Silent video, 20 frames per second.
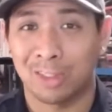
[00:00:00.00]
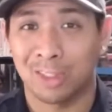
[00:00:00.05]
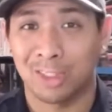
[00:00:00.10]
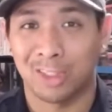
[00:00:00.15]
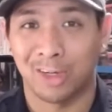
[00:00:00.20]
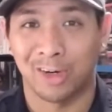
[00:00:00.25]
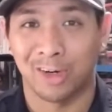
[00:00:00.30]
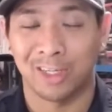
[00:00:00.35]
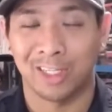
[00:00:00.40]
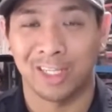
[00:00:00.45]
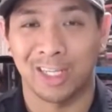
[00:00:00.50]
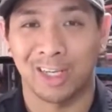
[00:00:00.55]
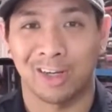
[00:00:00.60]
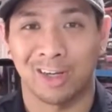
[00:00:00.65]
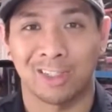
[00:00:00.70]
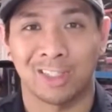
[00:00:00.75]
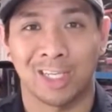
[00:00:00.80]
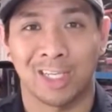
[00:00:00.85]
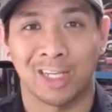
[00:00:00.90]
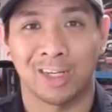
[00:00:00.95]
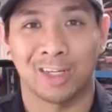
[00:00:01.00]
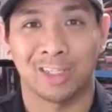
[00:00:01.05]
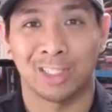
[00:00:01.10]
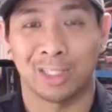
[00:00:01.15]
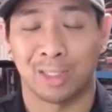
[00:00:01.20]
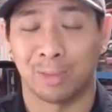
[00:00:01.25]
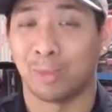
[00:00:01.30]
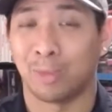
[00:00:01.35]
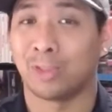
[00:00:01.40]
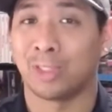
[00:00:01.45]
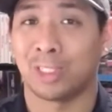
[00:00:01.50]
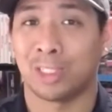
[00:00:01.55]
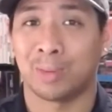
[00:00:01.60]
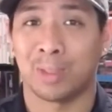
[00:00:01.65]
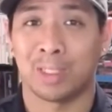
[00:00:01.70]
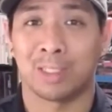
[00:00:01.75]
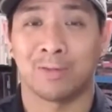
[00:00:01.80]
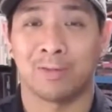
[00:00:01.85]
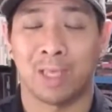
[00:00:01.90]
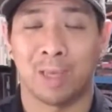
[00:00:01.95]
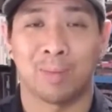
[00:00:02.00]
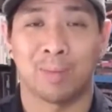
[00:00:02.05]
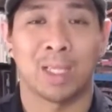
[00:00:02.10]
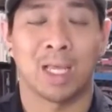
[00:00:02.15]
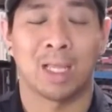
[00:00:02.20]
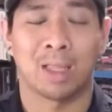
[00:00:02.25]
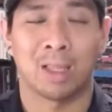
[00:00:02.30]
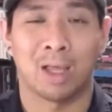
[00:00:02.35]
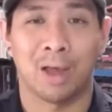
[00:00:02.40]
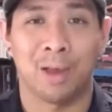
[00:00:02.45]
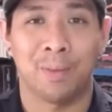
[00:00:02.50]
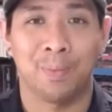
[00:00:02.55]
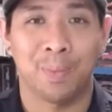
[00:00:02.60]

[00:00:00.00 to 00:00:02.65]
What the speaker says: starring Deion Sanders, the most expensive game in that lot,